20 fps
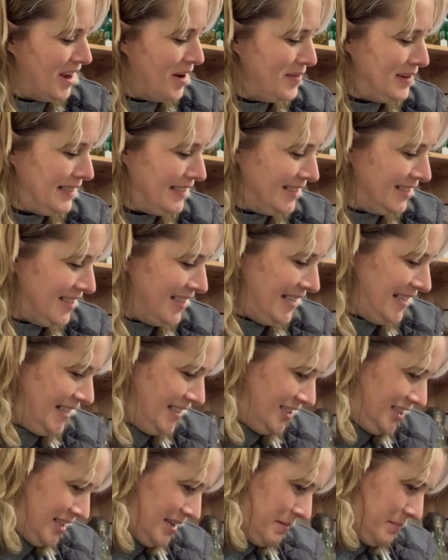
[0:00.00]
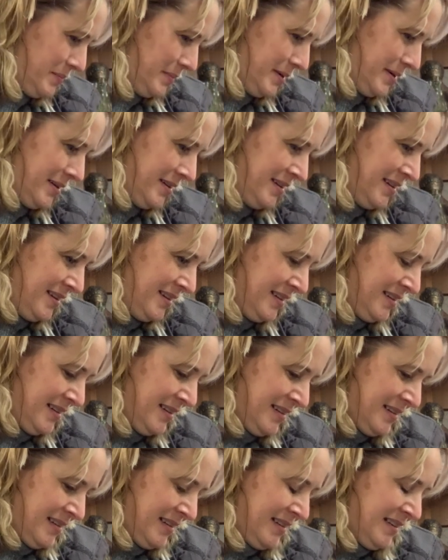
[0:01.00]
Only tiny chip, but
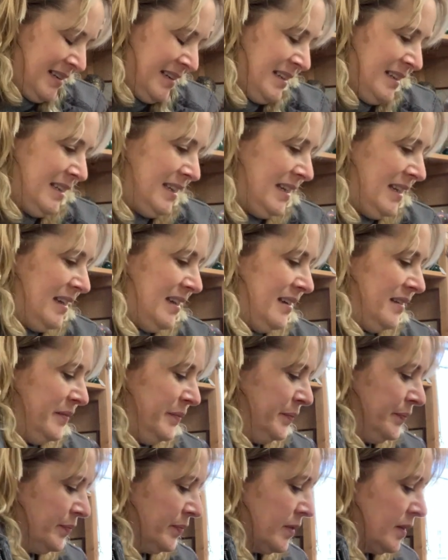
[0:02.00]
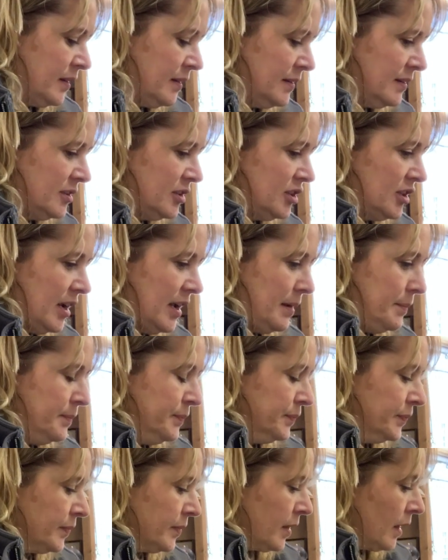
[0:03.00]
yeah, it's a shame.
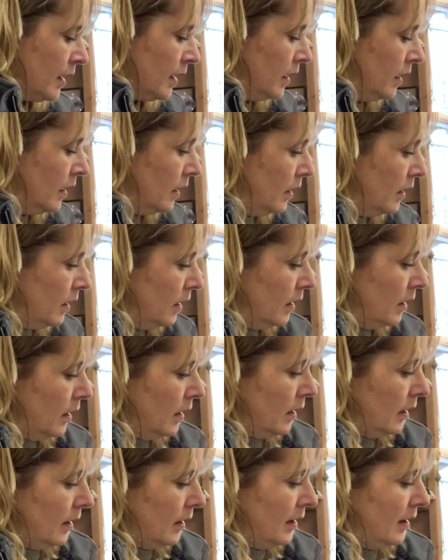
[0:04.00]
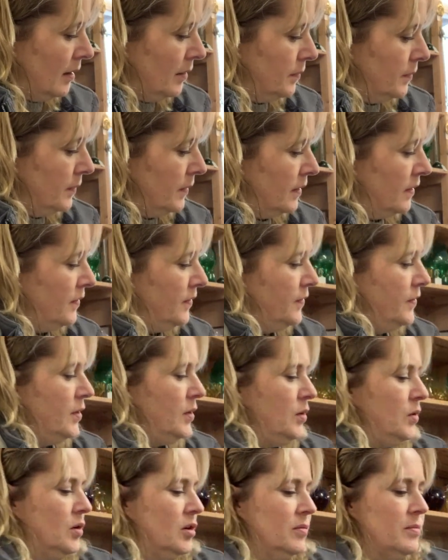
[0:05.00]
Um, a
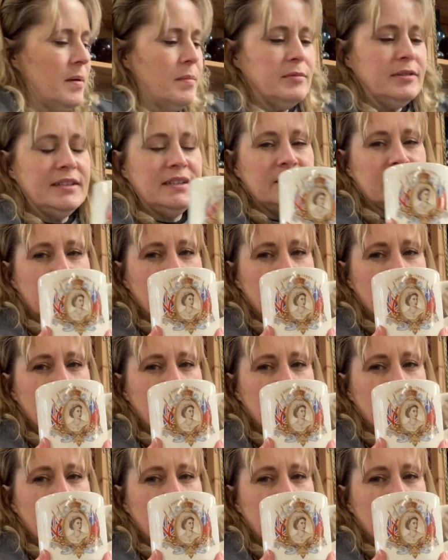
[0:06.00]
few commemorative